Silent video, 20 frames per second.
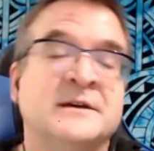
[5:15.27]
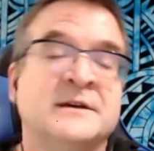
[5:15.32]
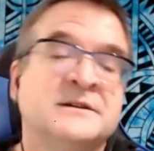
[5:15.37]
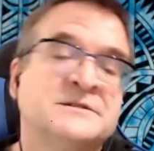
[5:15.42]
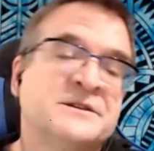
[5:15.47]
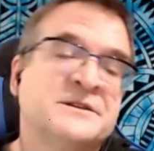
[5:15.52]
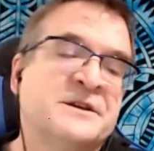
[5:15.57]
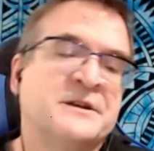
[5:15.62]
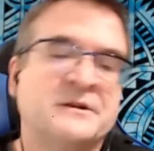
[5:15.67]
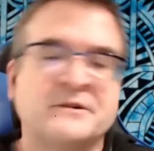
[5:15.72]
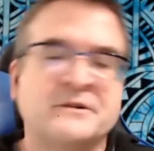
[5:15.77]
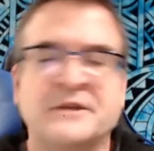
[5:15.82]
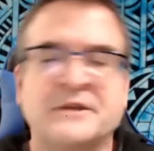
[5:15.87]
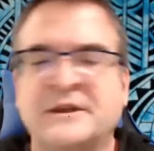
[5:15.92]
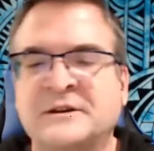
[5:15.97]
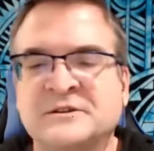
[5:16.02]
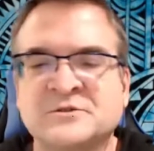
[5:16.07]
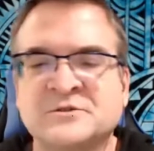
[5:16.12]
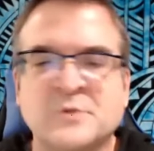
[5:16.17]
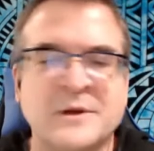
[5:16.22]
So, you know,
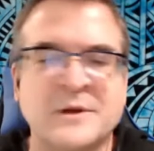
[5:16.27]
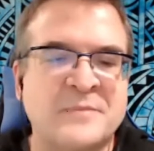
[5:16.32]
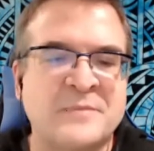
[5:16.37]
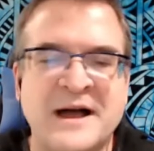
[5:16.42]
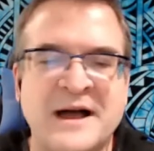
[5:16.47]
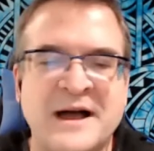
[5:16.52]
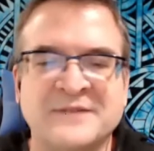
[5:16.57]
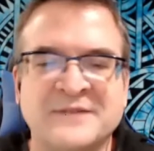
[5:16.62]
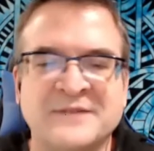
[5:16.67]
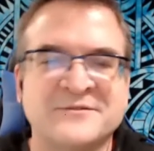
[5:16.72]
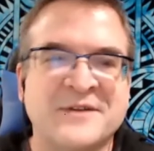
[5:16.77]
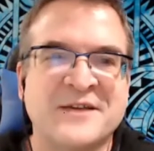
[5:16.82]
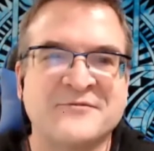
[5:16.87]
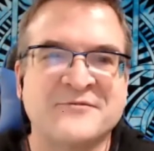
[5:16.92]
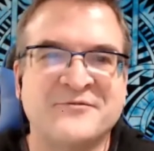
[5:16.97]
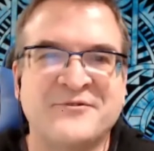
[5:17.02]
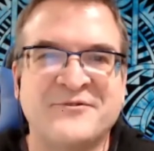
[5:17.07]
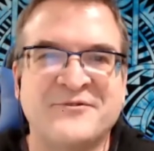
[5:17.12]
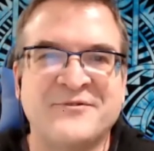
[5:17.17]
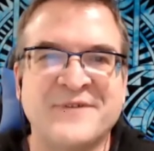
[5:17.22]
years went by,
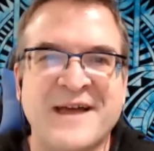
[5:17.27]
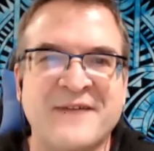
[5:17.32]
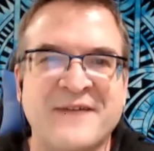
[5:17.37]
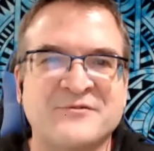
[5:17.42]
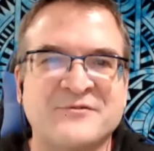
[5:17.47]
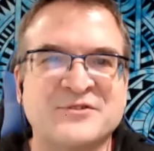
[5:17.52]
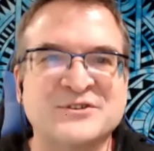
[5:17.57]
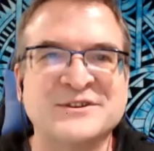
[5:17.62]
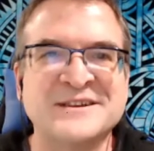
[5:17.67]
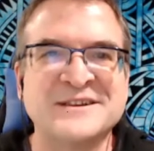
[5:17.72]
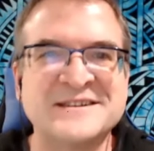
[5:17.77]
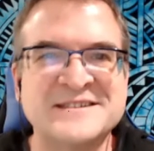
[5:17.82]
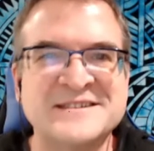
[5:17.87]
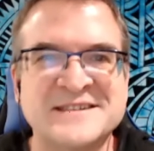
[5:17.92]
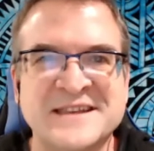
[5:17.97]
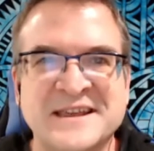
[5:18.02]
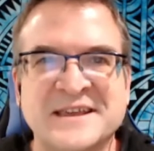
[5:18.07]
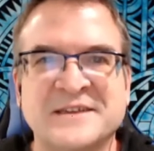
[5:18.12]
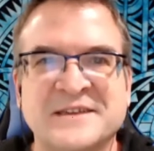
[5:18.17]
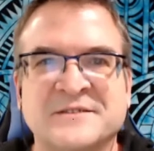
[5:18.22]
and after
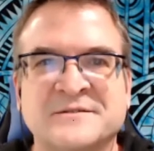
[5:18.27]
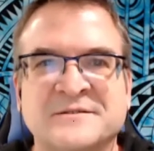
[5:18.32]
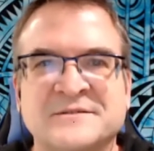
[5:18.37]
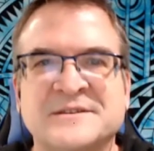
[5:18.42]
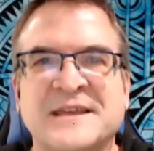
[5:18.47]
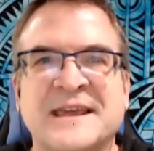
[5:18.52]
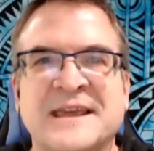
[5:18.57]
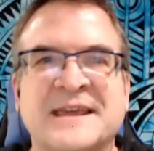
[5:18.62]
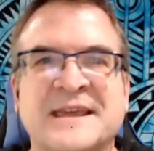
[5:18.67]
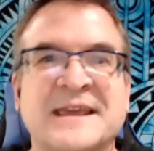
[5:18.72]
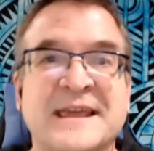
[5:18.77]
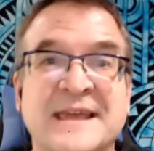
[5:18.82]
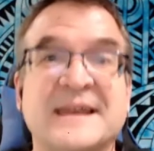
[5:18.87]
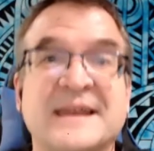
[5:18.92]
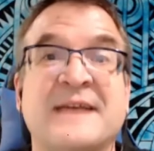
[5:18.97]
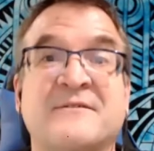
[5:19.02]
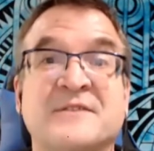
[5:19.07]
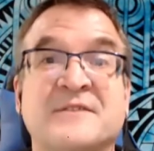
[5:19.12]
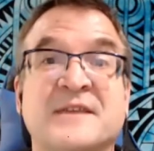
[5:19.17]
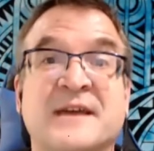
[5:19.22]
listening and taking in
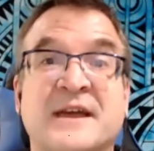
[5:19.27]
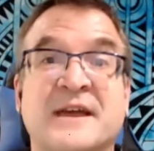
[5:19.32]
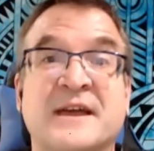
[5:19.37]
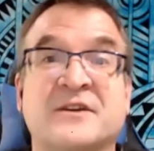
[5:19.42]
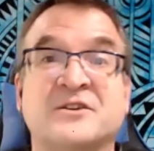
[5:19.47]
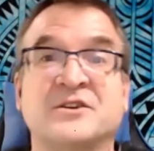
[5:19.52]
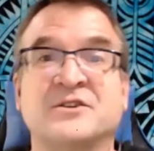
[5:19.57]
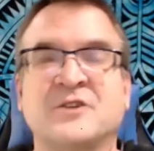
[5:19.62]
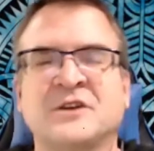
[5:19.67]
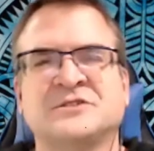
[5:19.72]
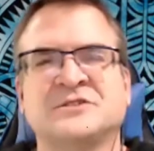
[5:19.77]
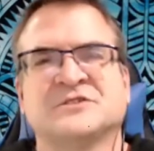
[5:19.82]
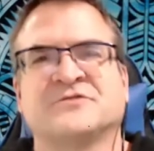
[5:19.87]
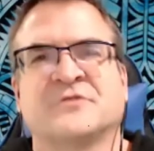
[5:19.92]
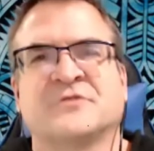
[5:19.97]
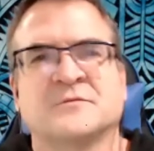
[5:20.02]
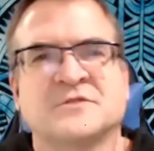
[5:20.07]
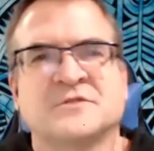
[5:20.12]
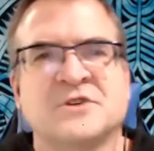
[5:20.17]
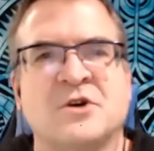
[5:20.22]
everything I could, not just
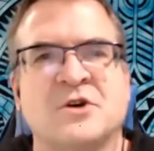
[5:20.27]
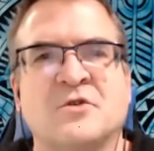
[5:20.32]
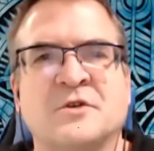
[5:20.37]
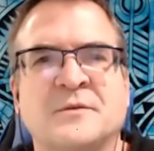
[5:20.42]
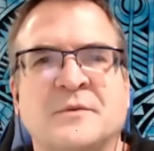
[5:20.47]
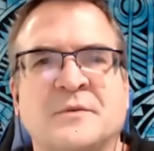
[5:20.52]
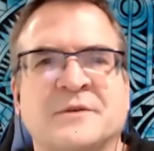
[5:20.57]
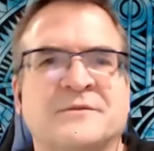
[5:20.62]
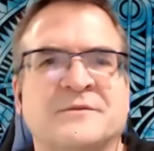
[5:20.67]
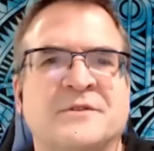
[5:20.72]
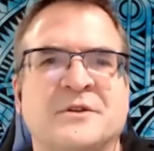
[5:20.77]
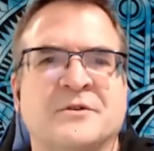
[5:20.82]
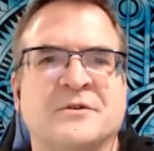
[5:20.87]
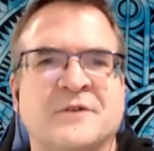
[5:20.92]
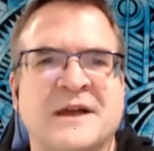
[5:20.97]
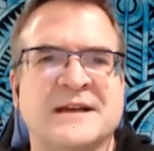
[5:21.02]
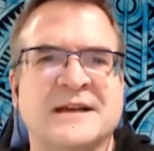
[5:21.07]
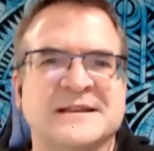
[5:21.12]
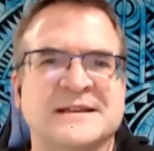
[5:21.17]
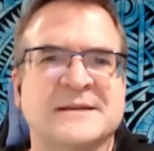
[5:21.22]
from Tony, but, you know,
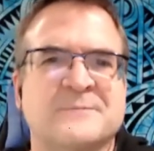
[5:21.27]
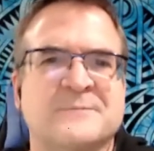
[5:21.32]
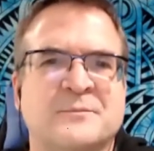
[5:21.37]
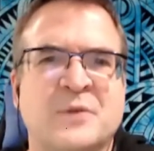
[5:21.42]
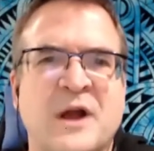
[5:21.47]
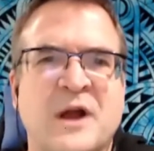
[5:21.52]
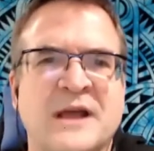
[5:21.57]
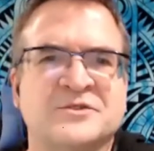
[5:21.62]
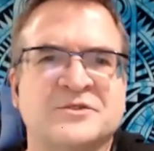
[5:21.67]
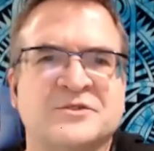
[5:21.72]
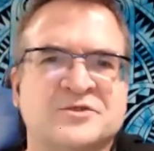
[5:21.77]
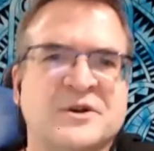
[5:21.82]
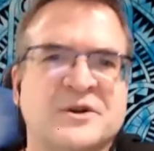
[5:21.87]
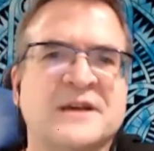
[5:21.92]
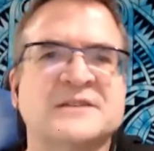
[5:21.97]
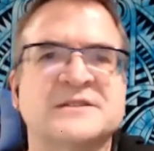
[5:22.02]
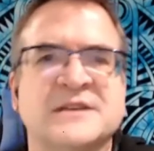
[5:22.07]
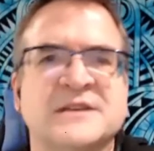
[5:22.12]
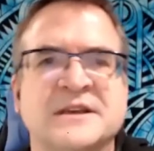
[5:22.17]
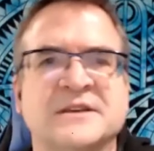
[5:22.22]
guys like Brian
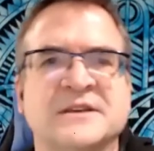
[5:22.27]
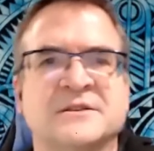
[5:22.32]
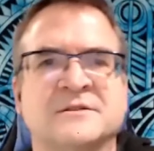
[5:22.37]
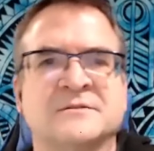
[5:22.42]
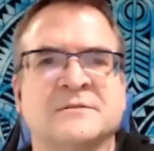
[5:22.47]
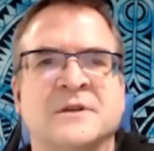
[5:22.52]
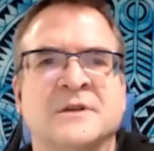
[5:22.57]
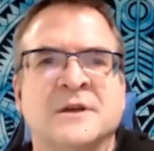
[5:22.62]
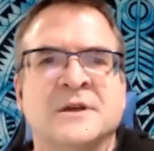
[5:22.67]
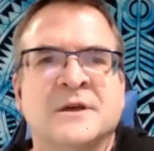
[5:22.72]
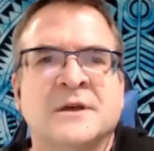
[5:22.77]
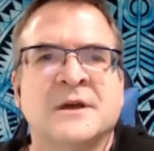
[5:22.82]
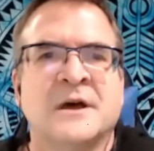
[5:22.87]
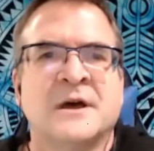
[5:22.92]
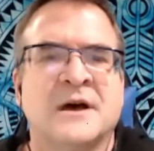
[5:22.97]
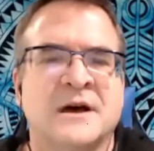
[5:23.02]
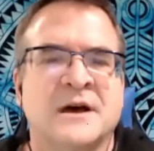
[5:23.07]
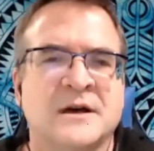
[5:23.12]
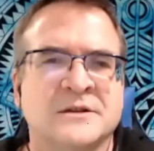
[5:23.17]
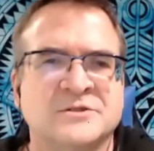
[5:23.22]
Tracy
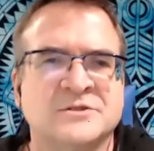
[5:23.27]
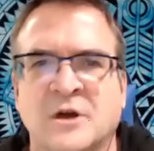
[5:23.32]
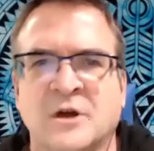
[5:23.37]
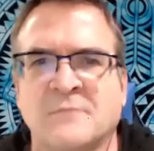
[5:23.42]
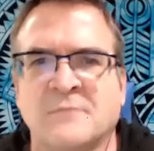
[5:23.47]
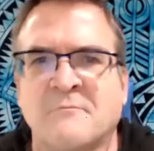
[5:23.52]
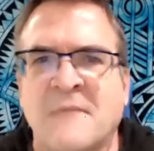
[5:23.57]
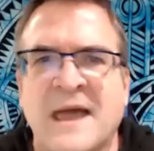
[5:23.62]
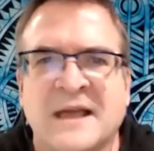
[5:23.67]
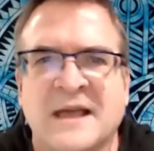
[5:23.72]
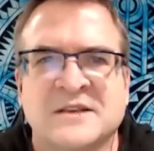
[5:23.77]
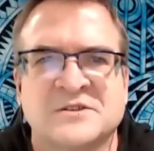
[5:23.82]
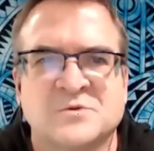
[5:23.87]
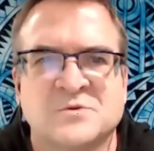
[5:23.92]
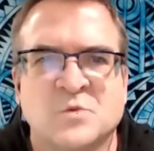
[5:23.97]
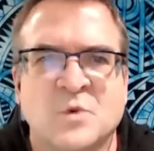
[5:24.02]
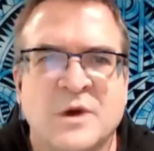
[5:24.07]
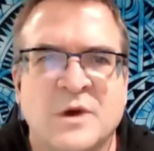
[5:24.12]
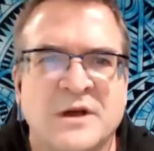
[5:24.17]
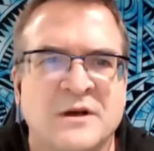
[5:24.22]
and John
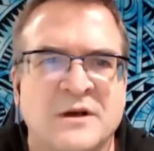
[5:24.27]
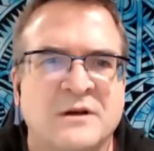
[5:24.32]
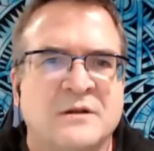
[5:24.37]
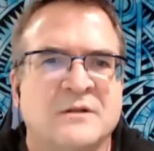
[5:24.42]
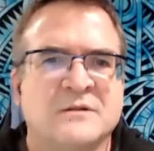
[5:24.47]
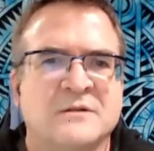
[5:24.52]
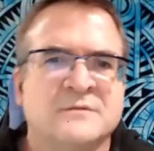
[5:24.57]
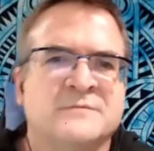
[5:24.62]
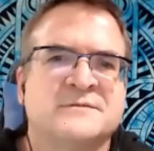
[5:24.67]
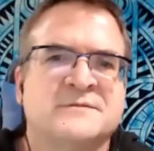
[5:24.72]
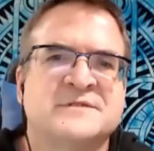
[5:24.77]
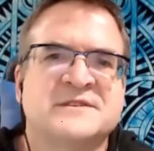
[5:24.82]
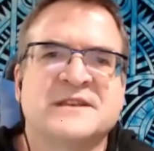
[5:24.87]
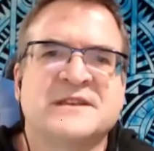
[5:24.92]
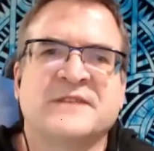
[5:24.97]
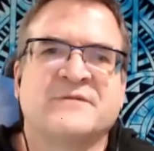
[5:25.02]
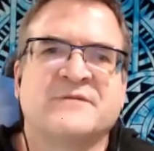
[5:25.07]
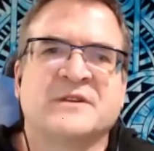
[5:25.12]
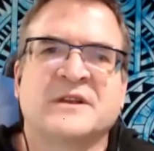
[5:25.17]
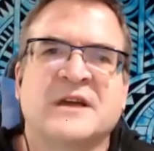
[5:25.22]
Maxwell,
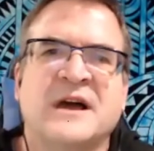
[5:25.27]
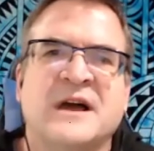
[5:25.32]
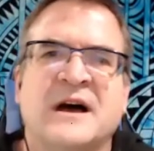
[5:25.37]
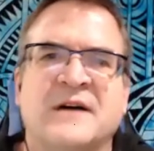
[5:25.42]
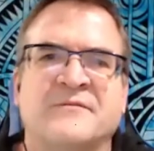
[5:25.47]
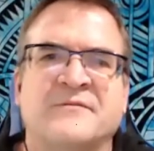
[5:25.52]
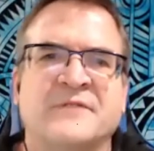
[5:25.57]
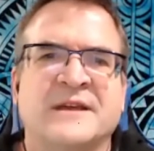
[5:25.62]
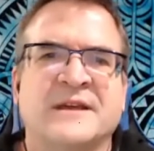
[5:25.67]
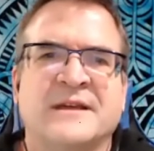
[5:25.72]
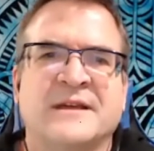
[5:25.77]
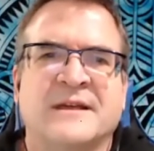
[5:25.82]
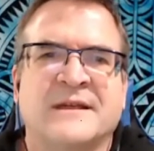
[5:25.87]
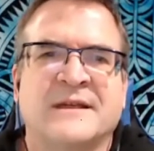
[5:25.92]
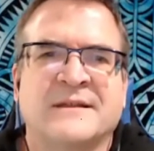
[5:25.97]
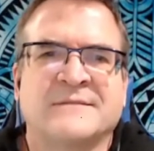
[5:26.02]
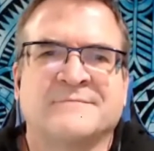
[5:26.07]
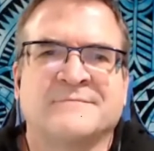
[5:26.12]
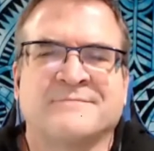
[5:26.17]
Stephen Covey, and